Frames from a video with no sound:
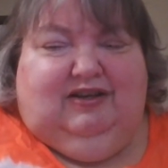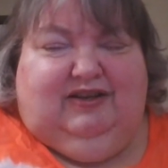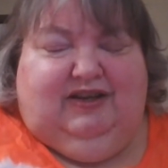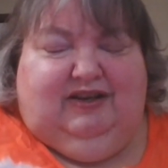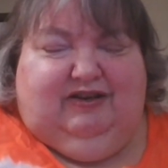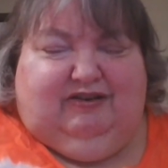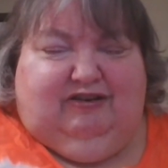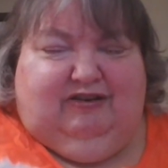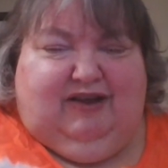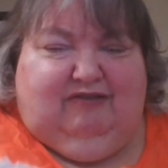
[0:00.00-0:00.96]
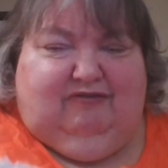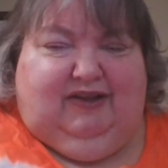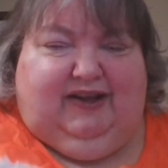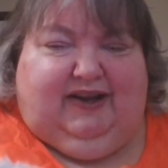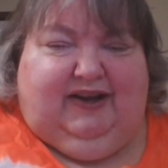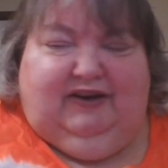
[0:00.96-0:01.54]
didn't turn out
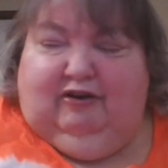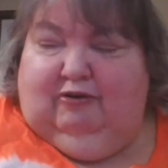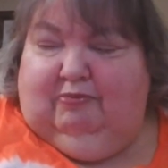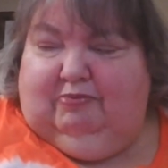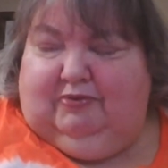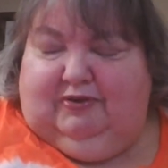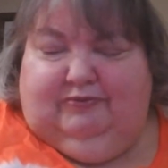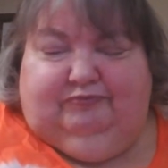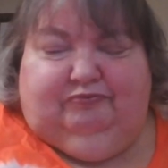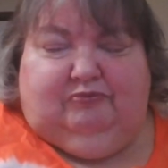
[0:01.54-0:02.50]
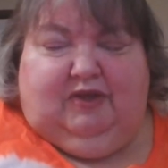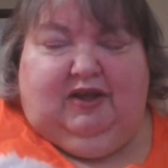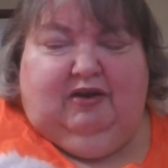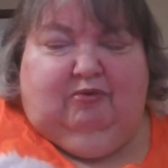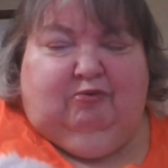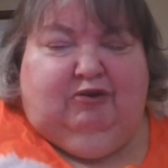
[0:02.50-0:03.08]
like I'd hoped
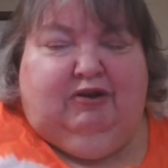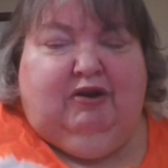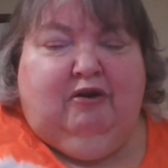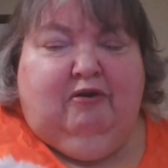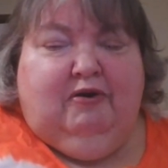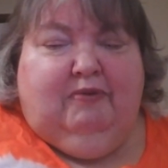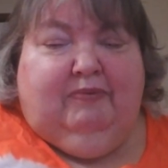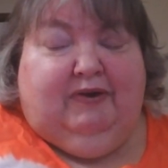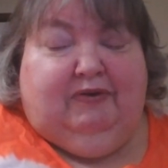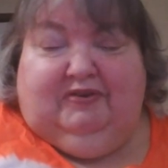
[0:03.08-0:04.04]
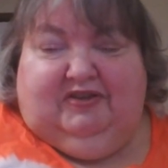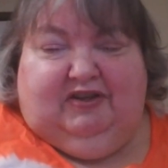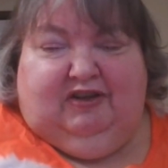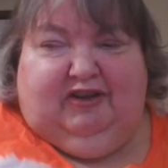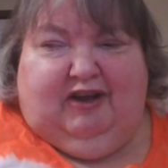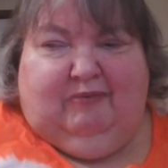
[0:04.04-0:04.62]
it would. But it was
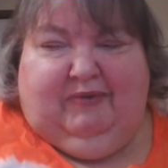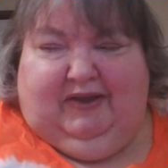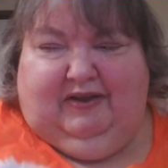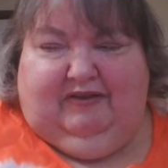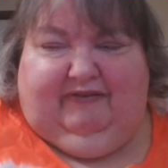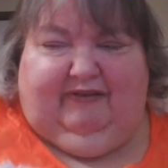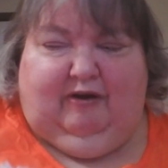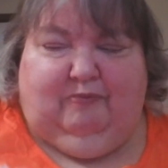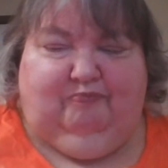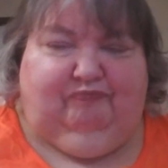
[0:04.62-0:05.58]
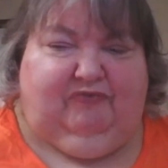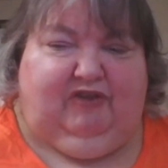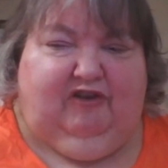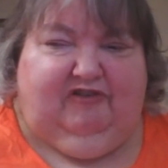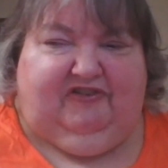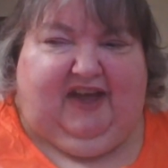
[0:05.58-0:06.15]
still yummy. So
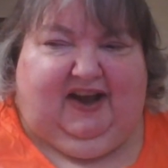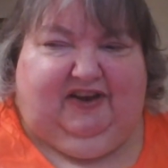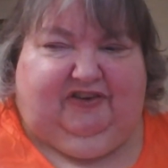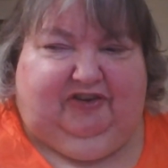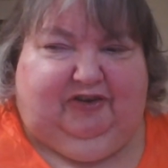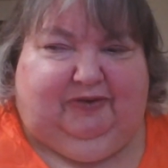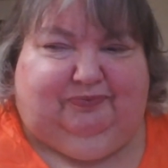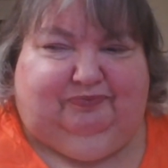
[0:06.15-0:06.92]
there's that too.